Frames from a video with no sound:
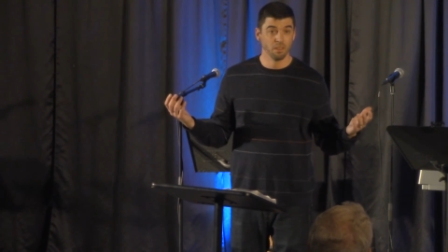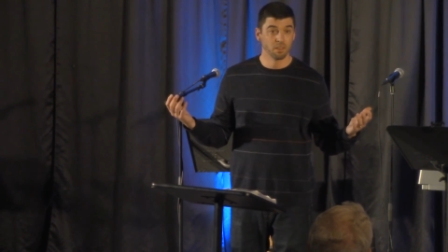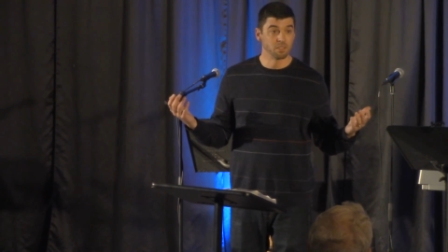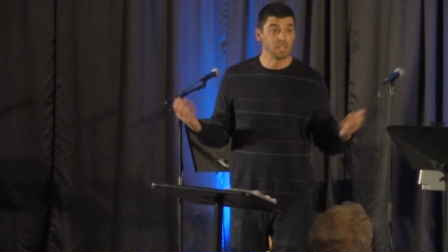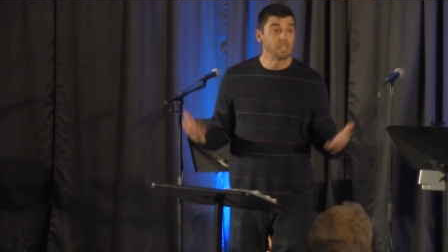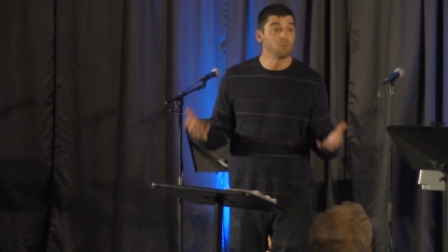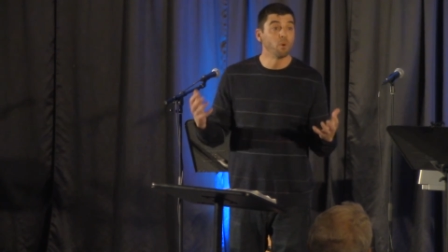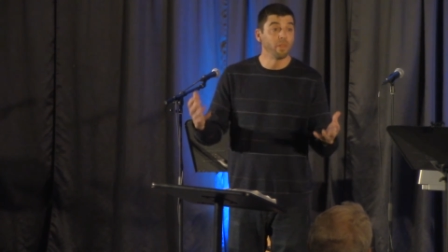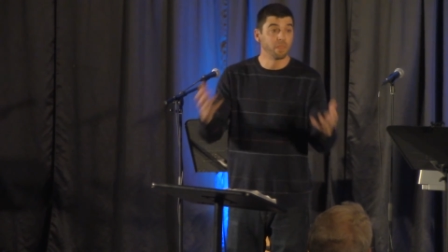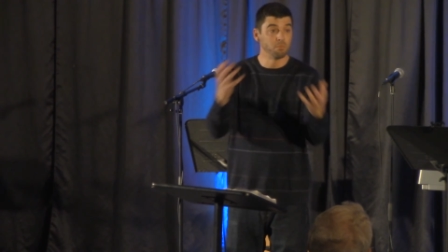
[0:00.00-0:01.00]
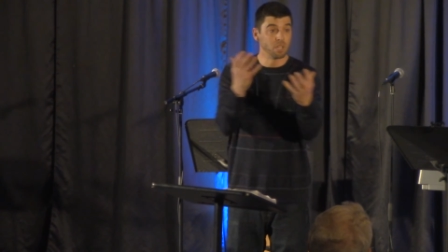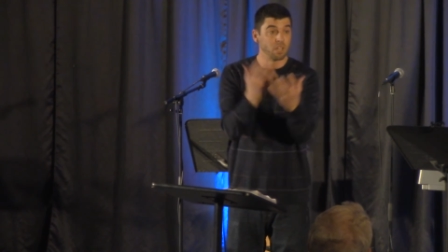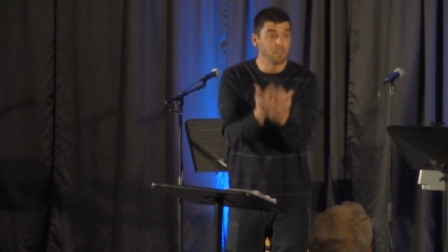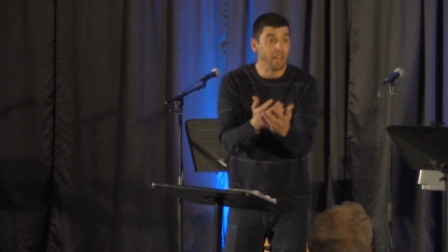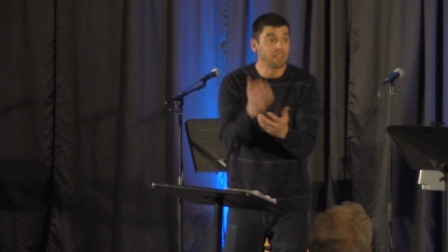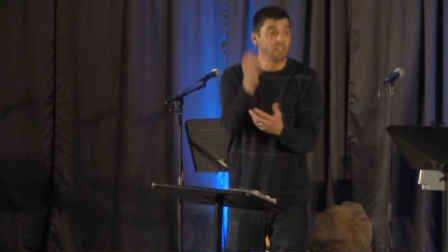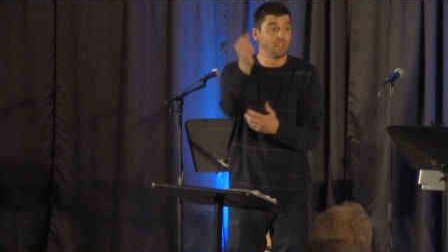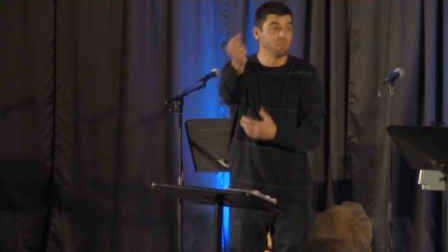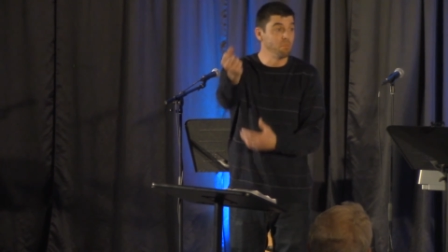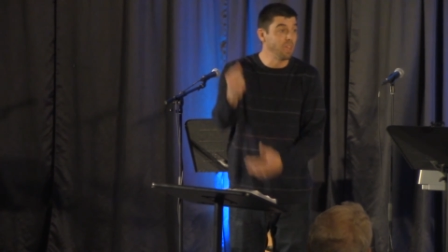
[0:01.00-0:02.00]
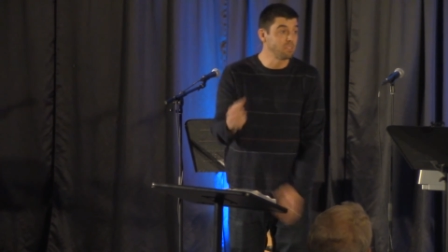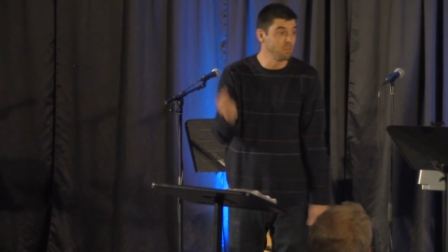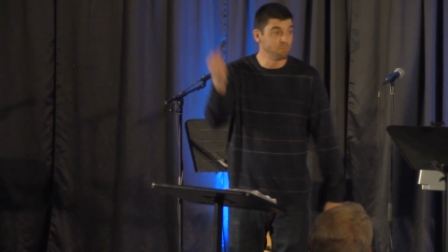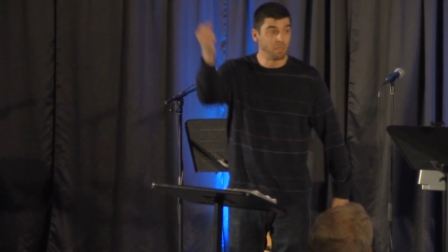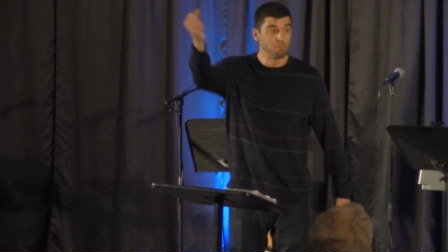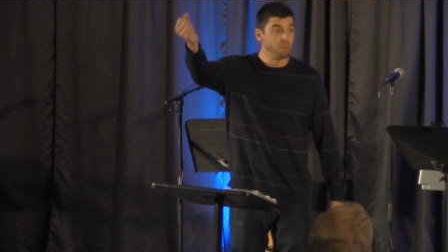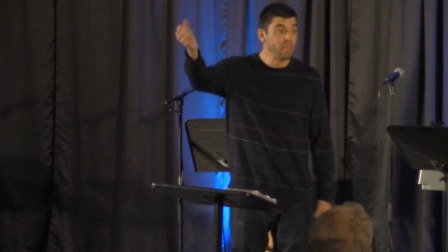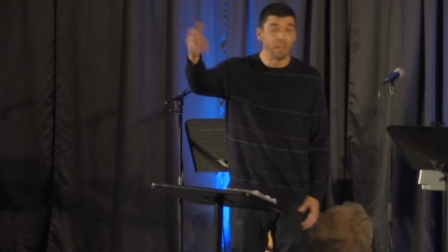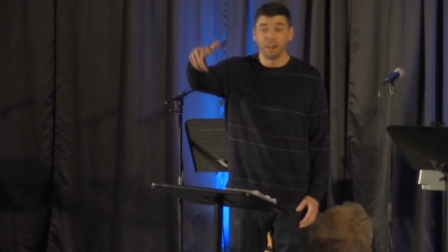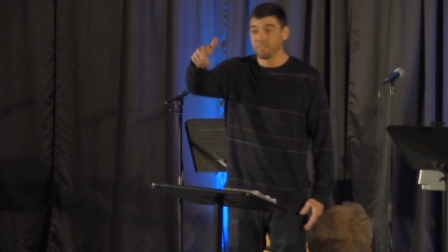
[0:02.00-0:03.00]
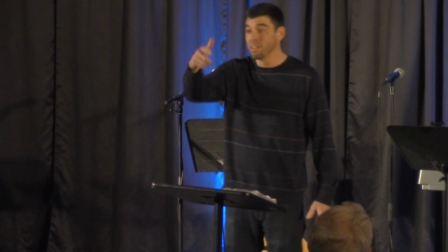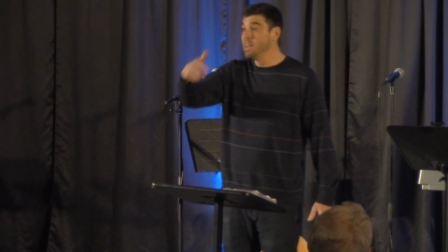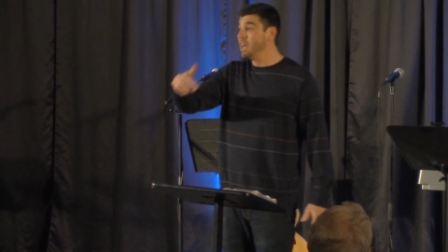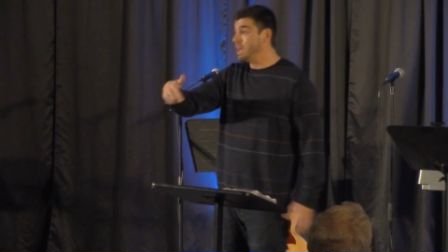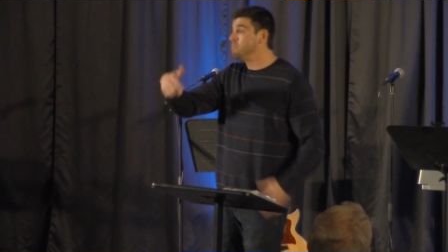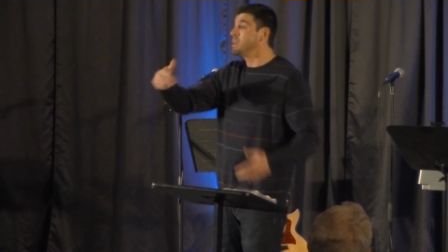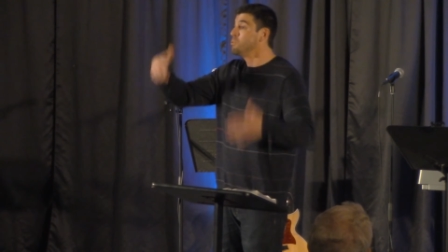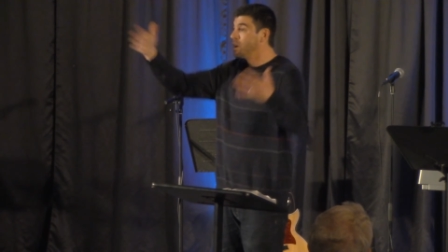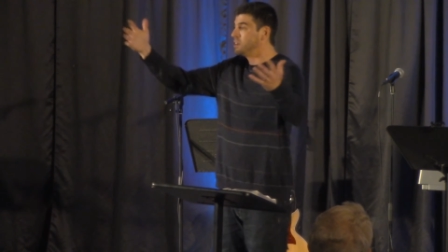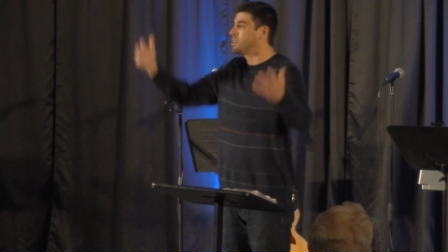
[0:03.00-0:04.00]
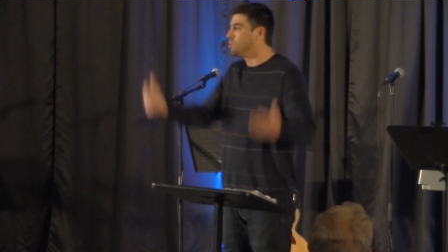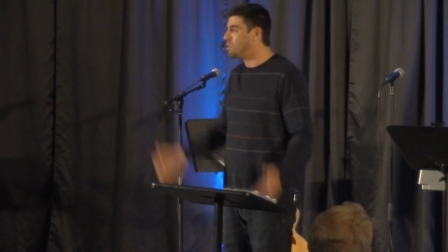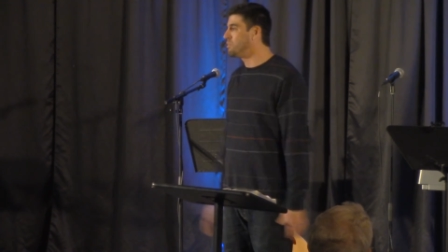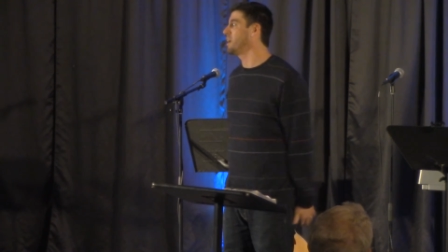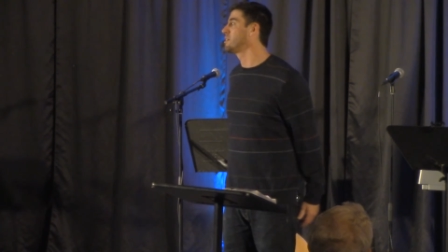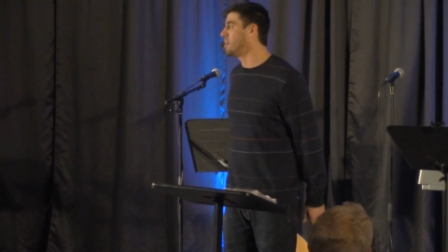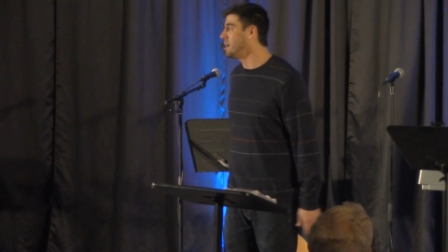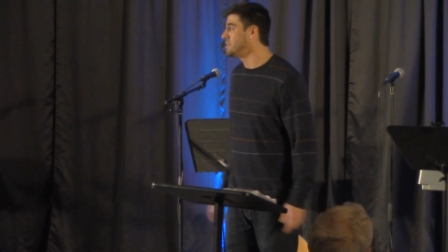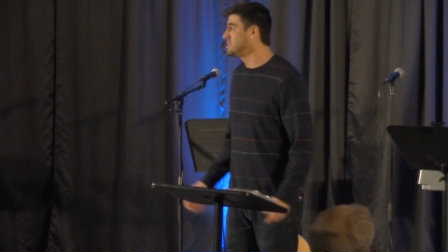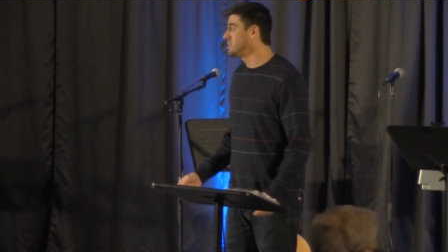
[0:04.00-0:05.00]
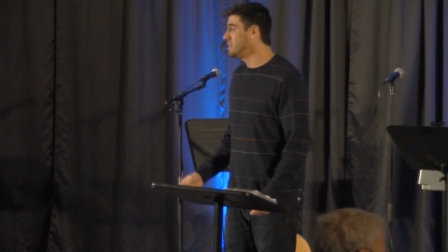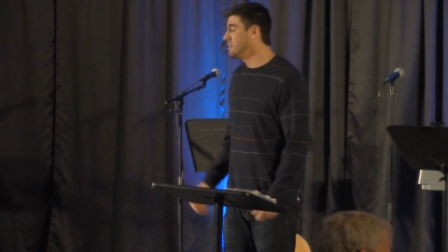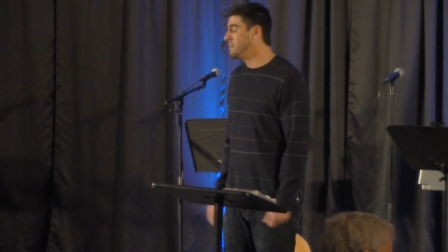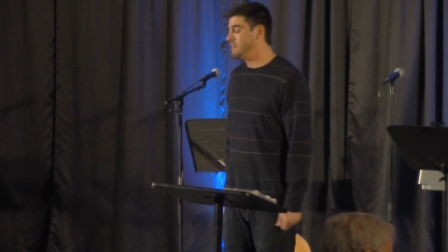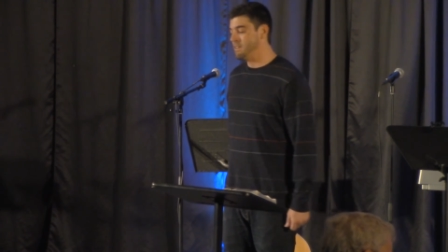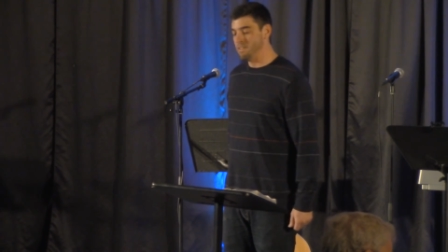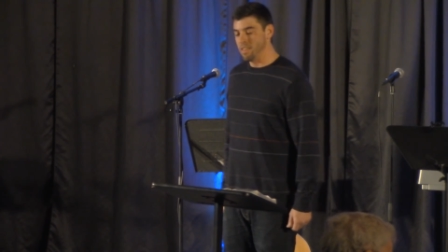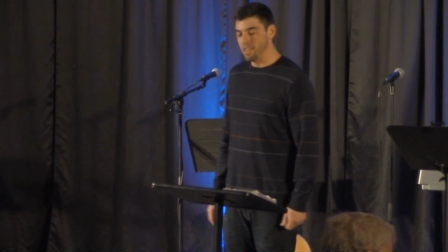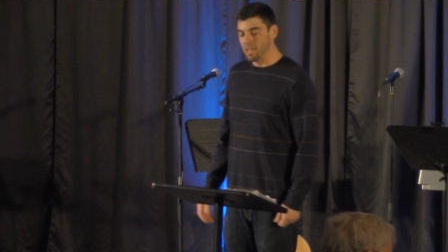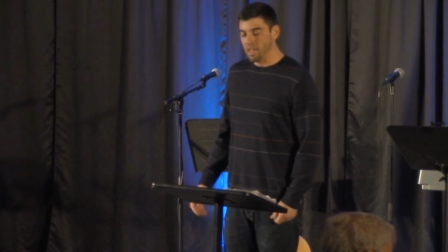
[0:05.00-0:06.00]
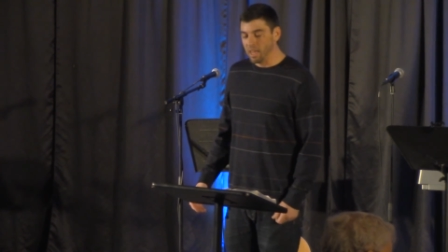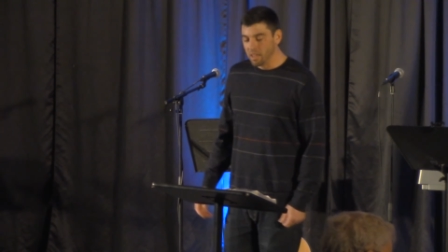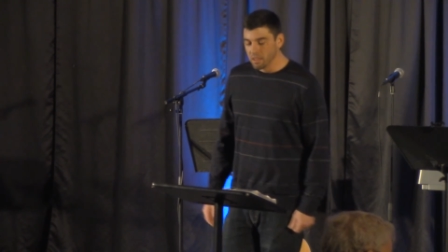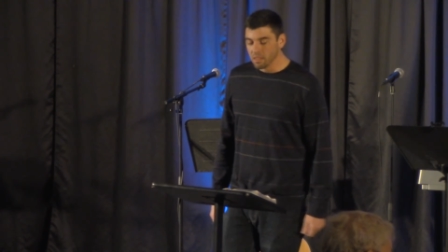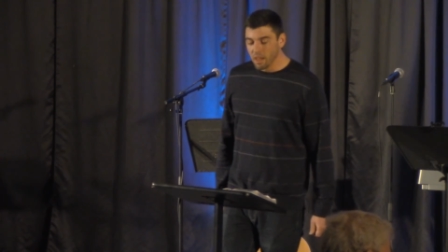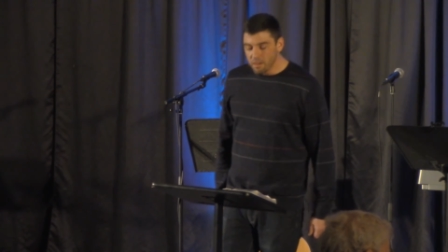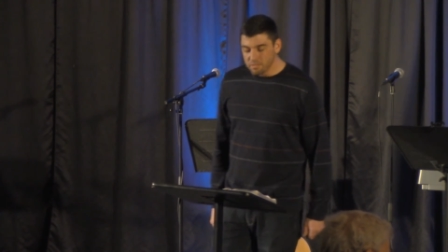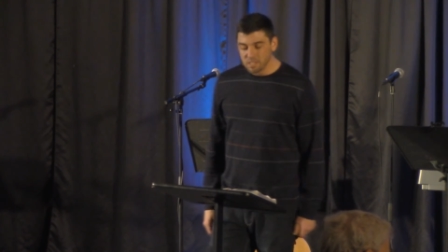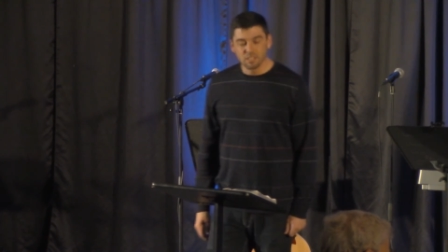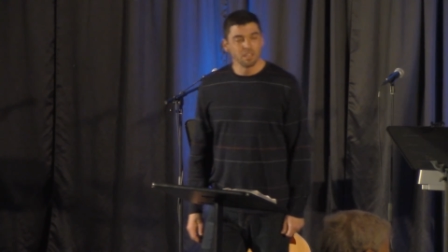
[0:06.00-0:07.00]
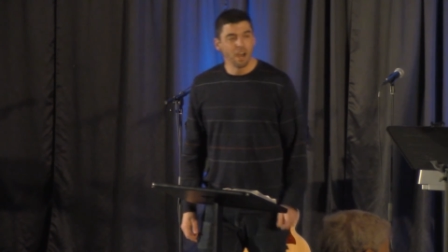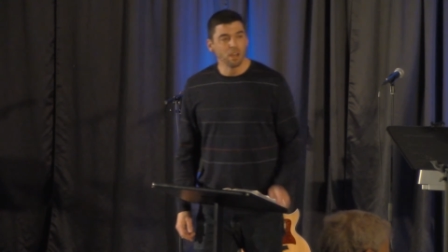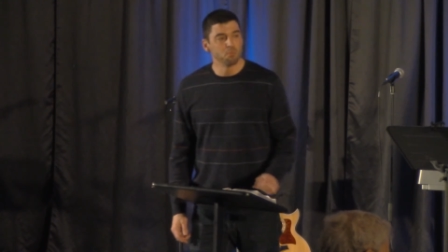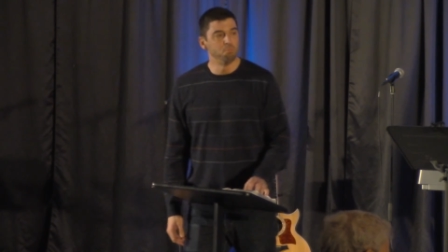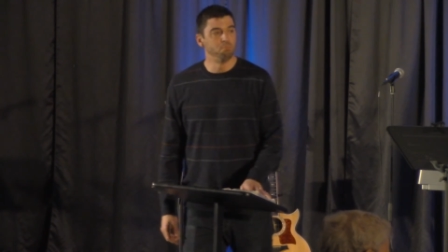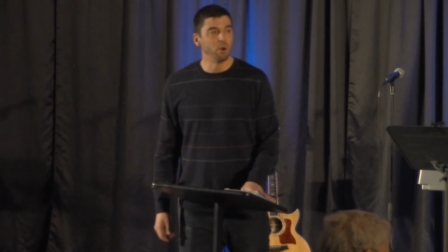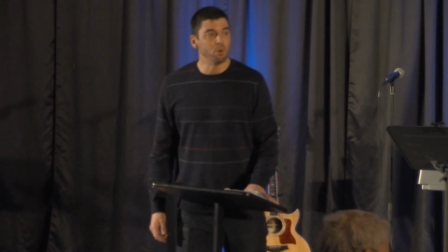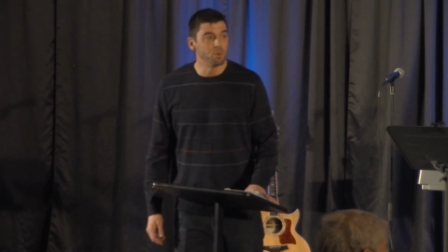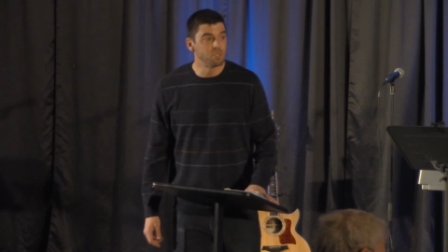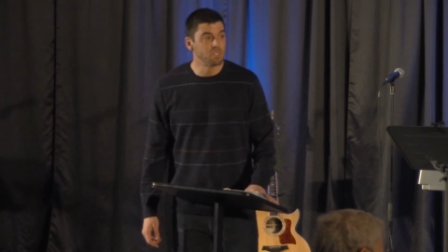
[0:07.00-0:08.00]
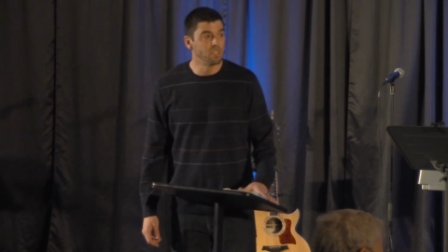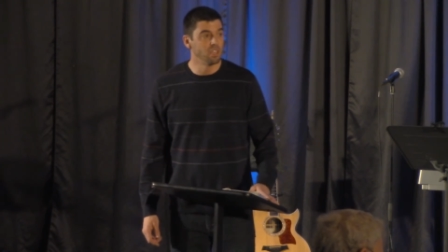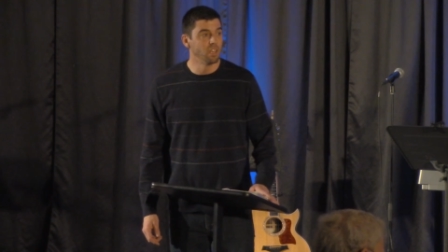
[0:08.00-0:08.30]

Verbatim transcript: because he didn't want them to collect it and make something big out of him. He wanted to glorify Christ. Love does not boast.